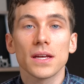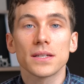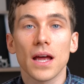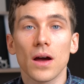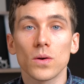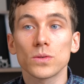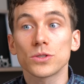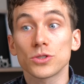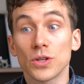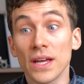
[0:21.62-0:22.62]
Now,
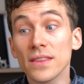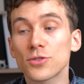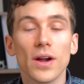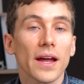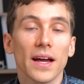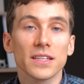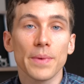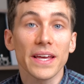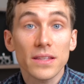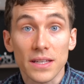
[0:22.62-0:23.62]
in the dry eye
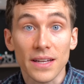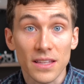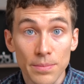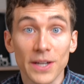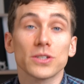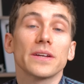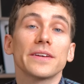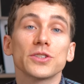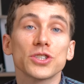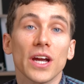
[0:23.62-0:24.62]
space, and especially
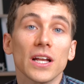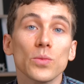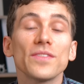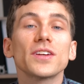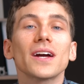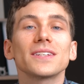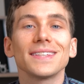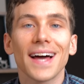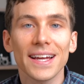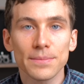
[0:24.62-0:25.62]
on this channel, we've talked a
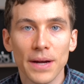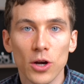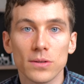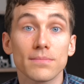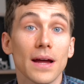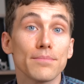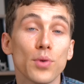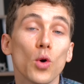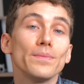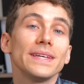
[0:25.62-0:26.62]
lot about
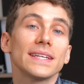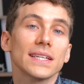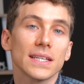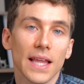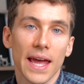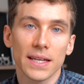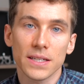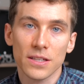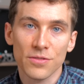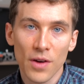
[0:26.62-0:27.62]
meibomian gland
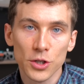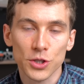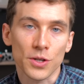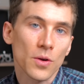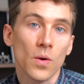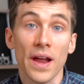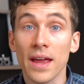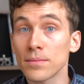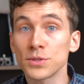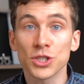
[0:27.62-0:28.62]
dysfunction, or
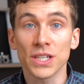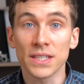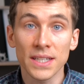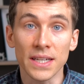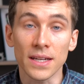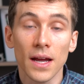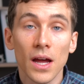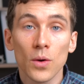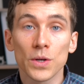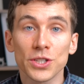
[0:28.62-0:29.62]
MGD,
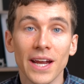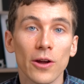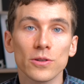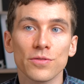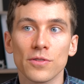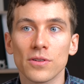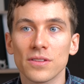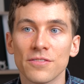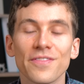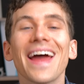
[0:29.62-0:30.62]
which accounts for
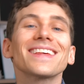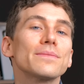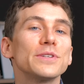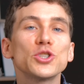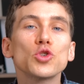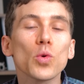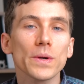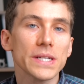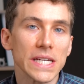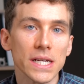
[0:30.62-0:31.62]
the vast
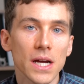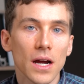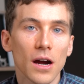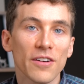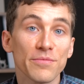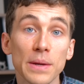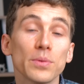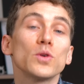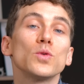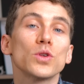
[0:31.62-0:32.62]
majority of
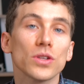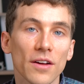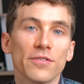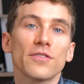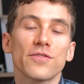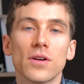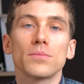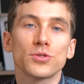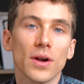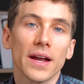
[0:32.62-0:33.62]
people who suffer
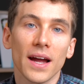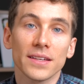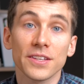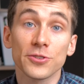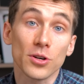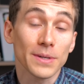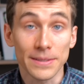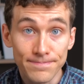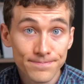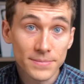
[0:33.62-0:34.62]
from dry eye syndrome,
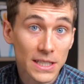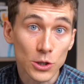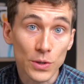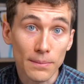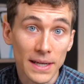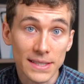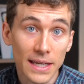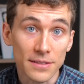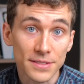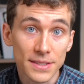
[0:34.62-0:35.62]
and including
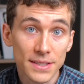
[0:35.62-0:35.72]
myself.